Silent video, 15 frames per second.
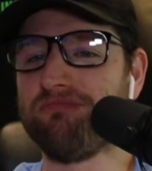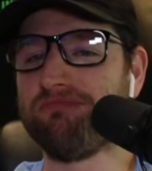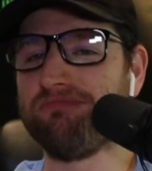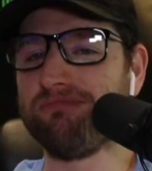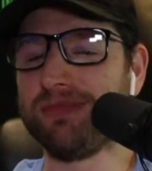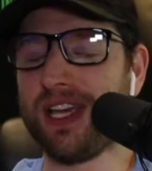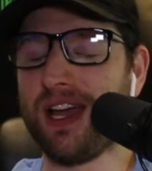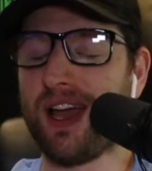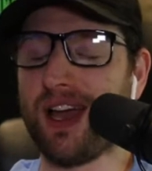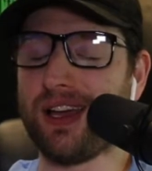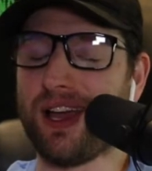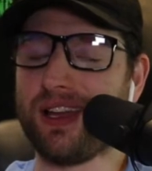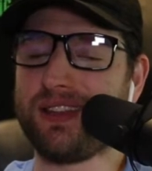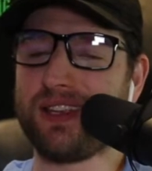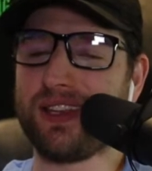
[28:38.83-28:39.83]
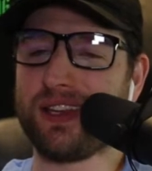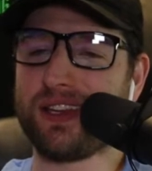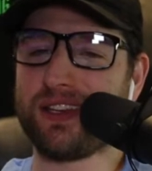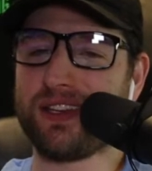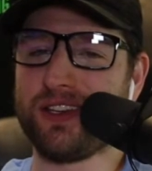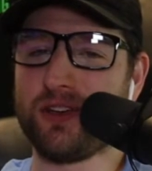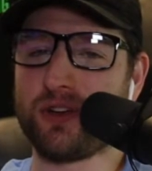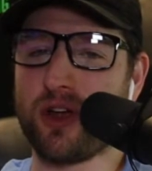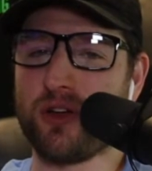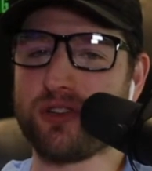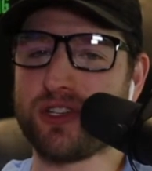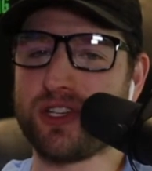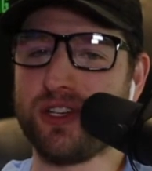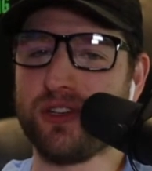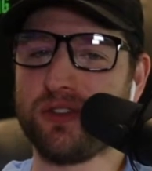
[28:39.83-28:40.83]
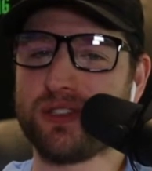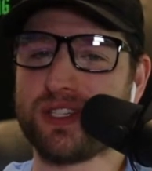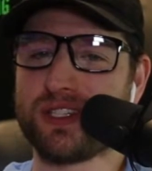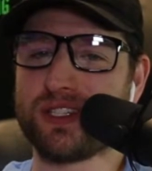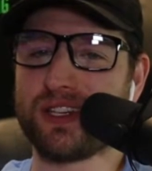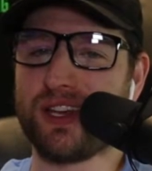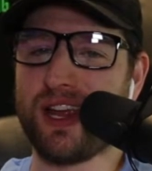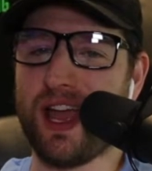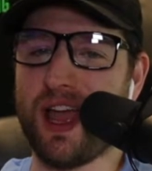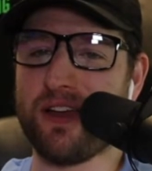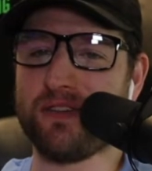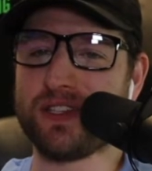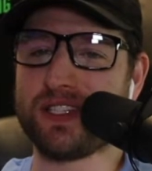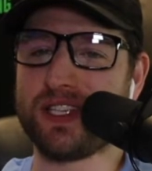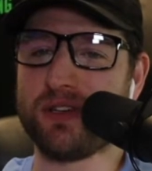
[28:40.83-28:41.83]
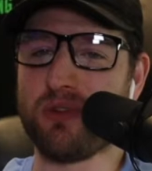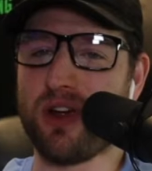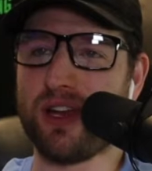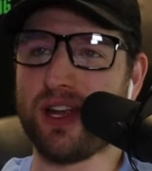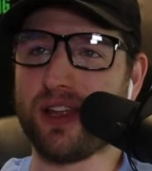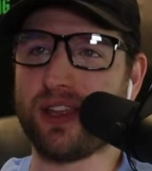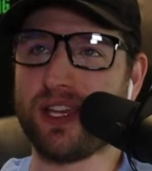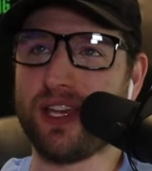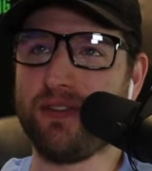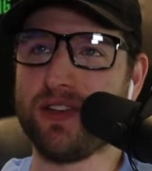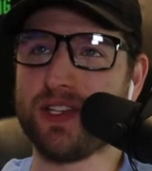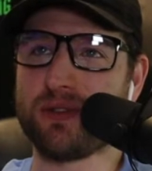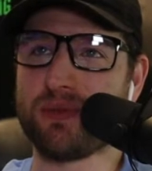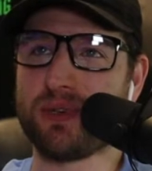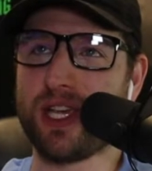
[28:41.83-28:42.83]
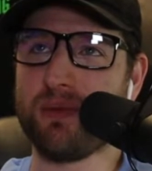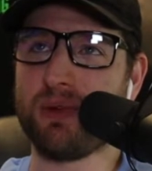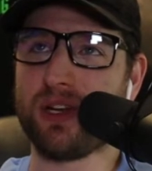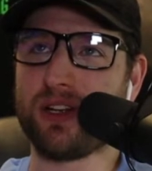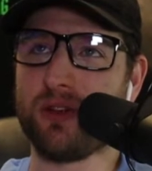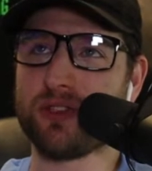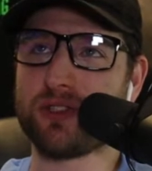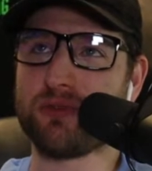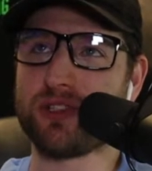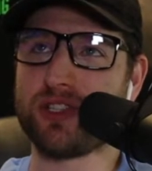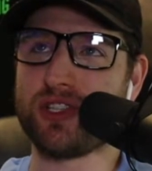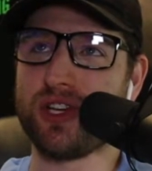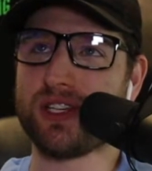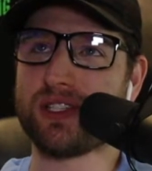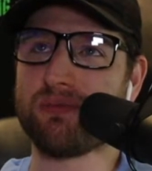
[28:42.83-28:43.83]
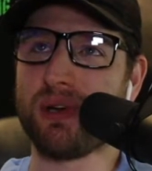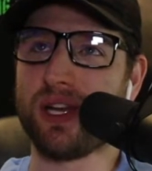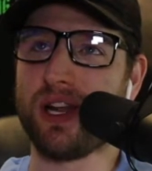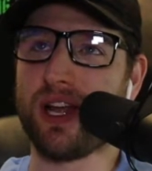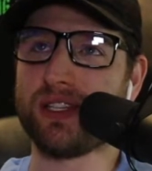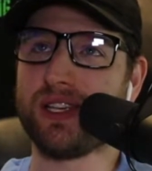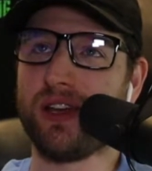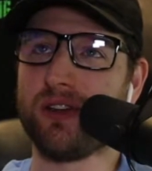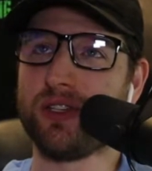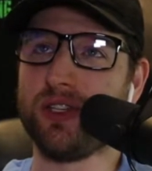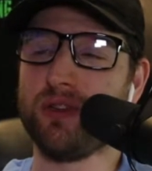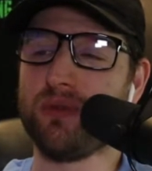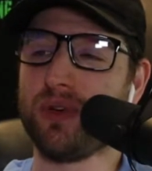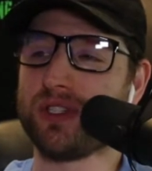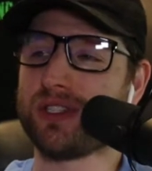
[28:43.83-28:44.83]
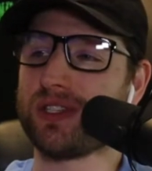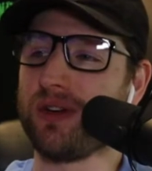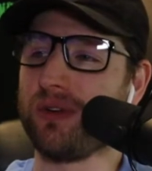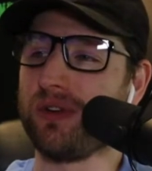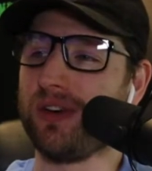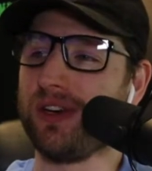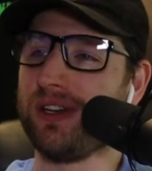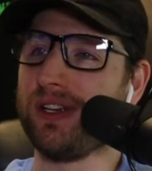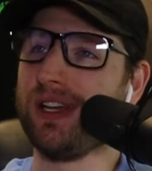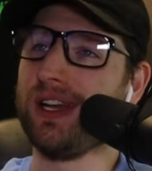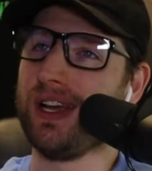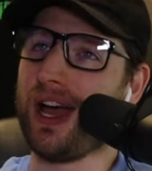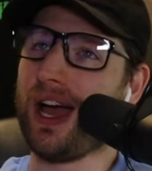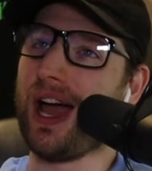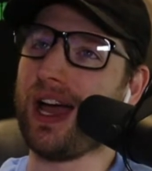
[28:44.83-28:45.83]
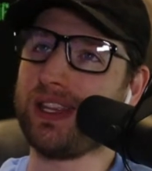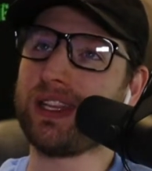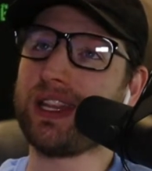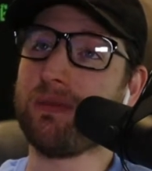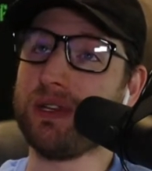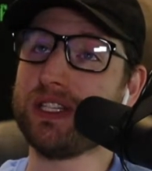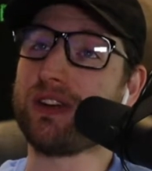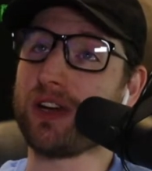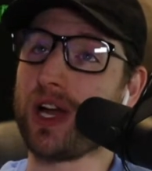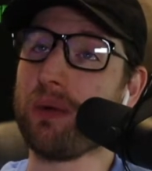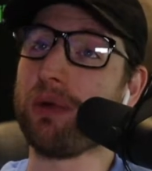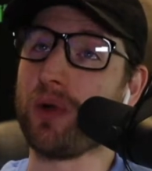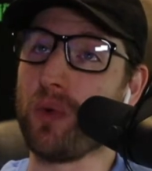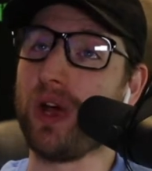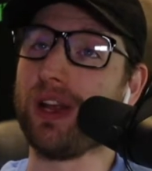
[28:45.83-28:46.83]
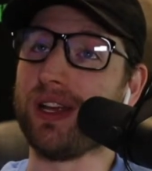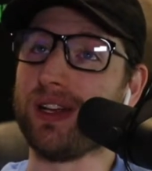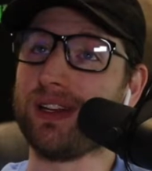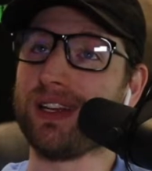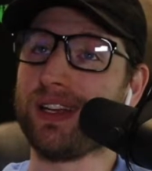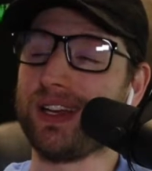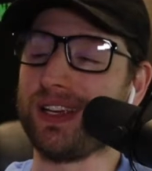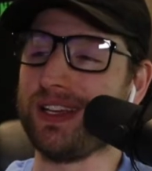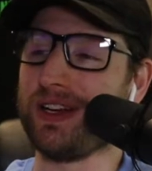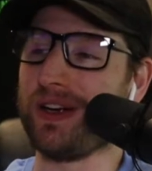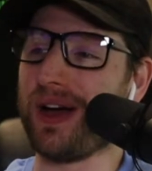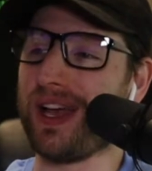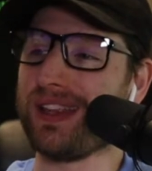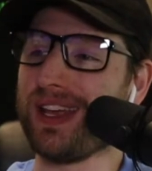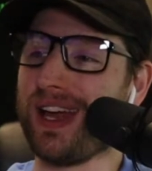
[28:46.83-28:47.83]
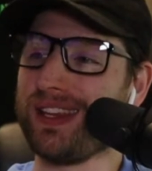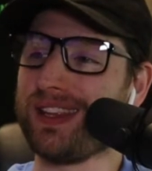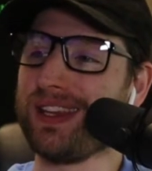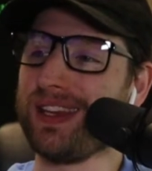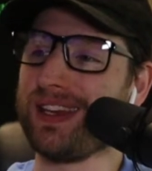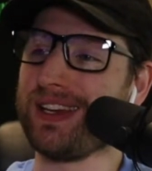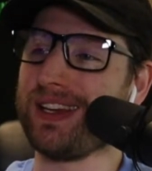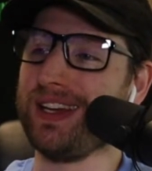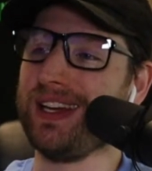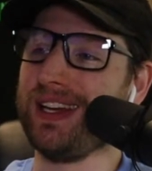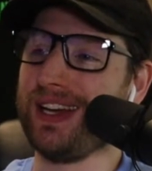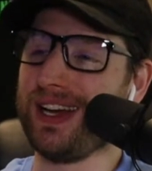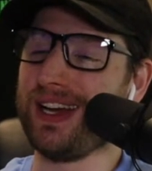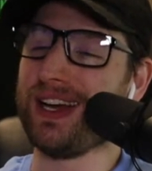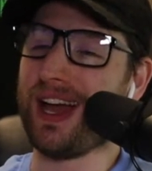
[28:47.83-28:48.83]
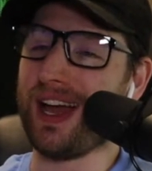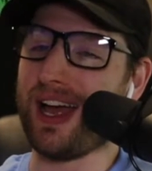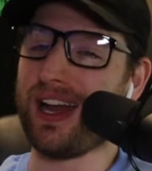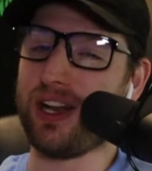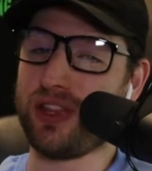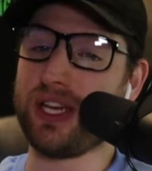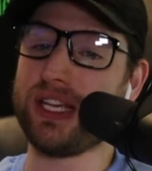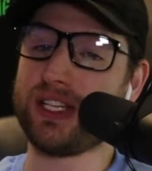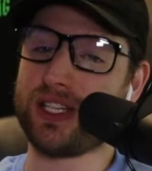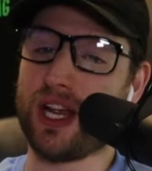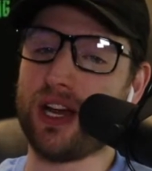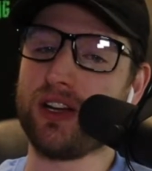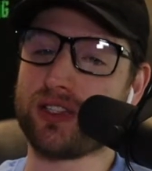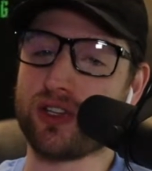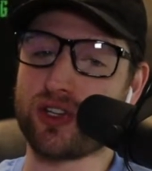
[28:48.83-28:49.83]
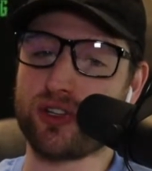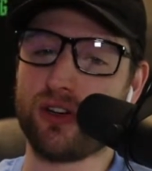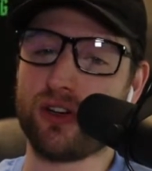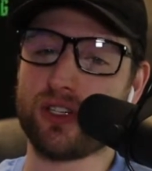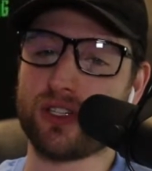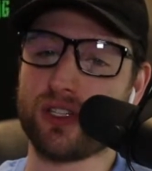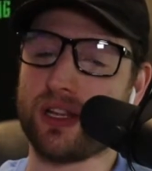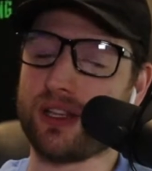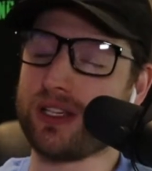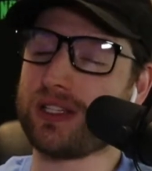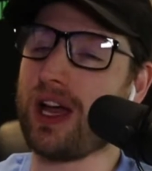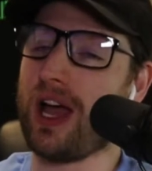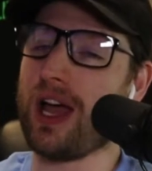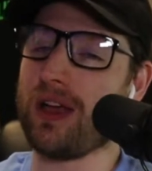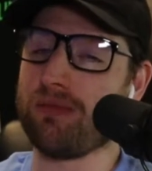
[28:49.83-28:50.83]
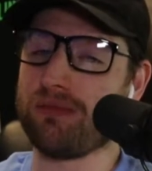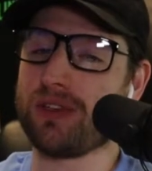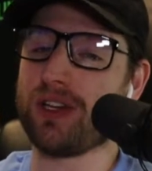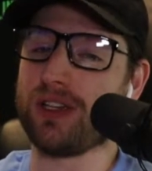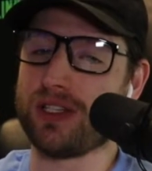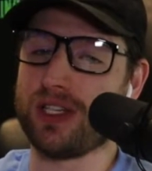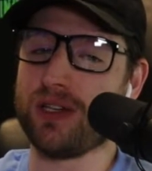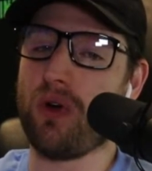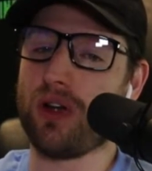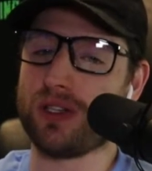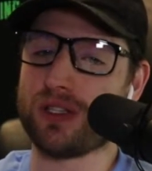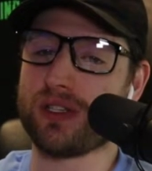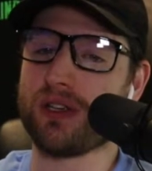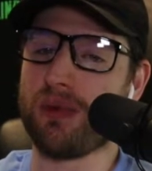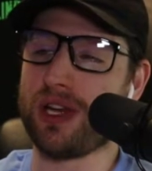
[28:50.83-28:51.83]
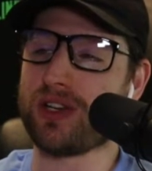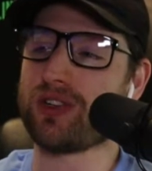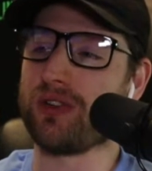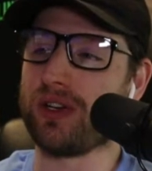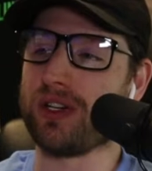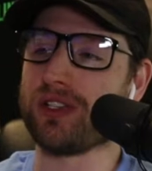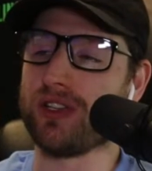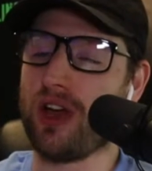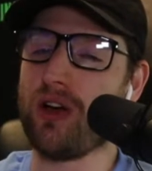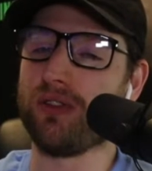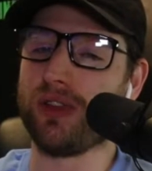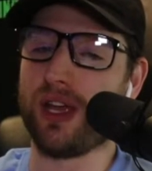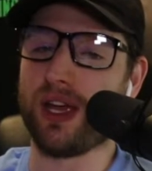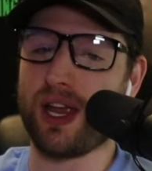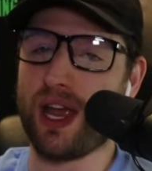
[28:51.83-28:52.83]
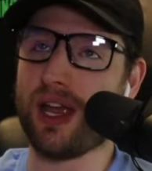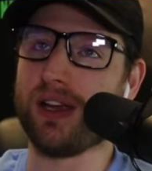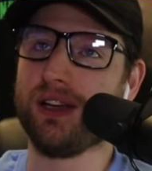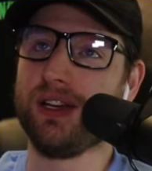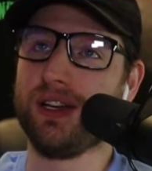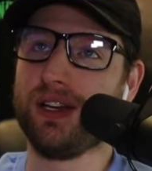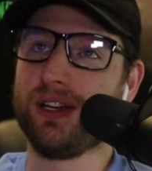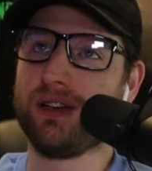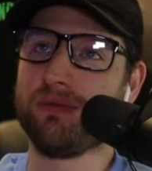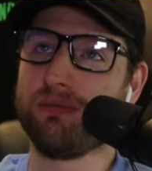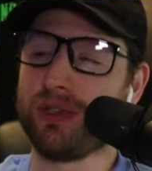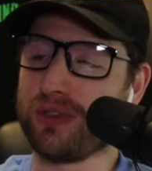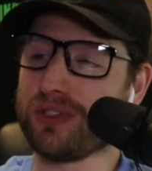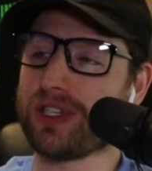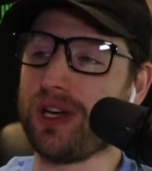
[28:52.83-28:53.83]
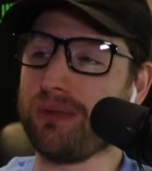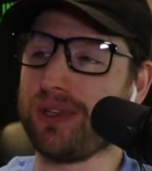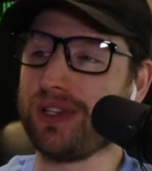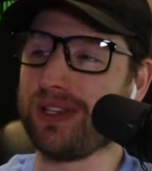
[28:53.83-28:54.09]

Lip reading: yeah, I think, Coach Shields is going to have his team ready. I think if he's keeping it close to his chest by not telling you what's going on, I think that means they're coming to win it. I think, and I think he sent us the shirts at this time because he wants to make sure it's known, like, hey, Burrell's coming to